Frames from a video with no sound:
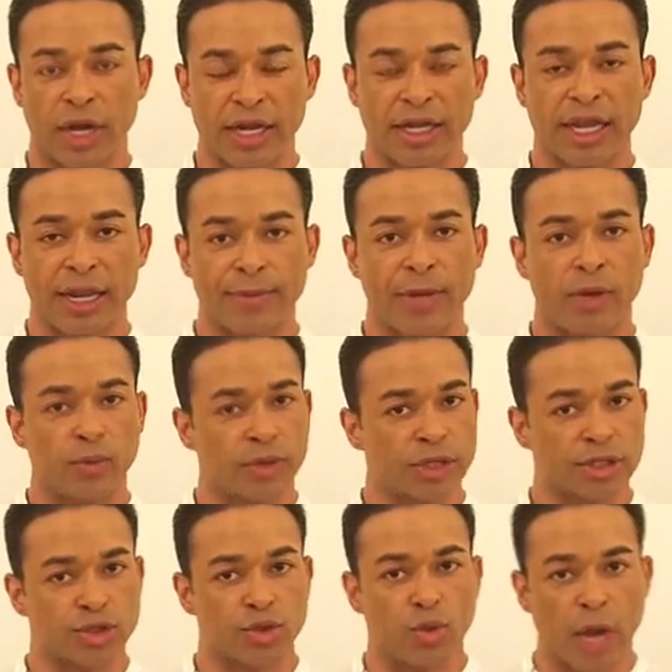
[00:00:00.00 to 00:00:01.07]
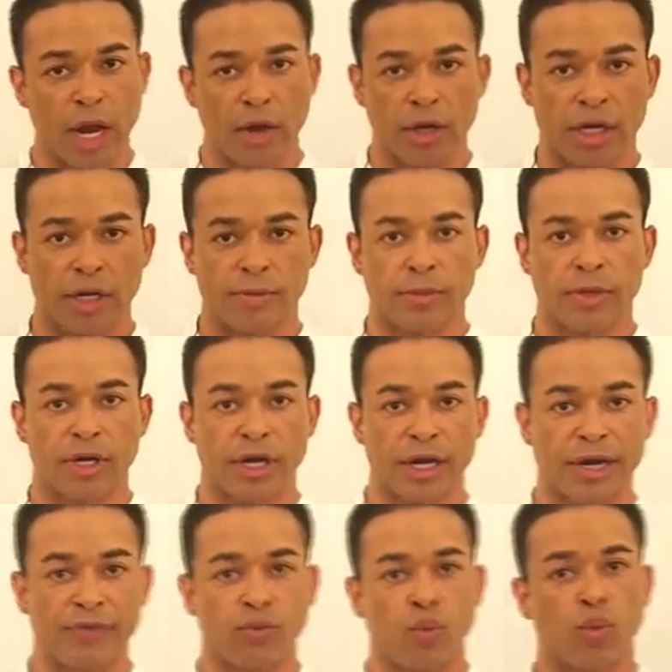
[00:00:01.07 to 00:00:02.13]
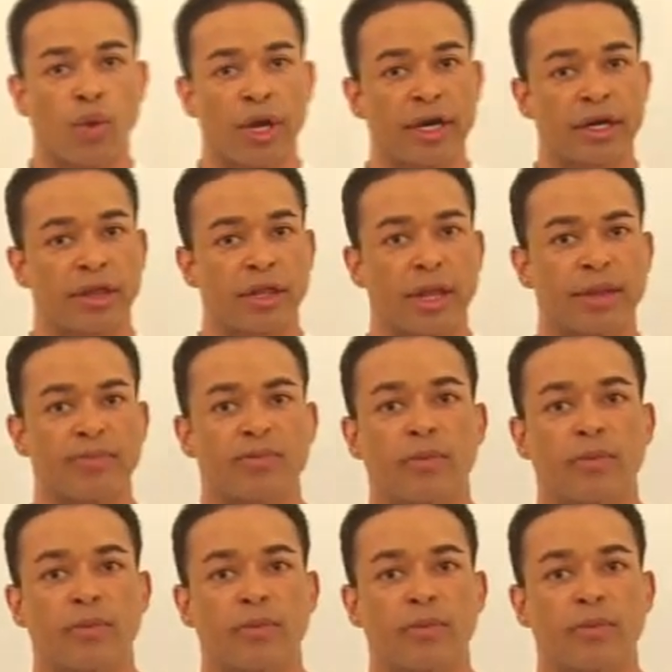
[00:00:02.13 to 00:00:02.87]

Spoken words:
I came out with a true outcome of what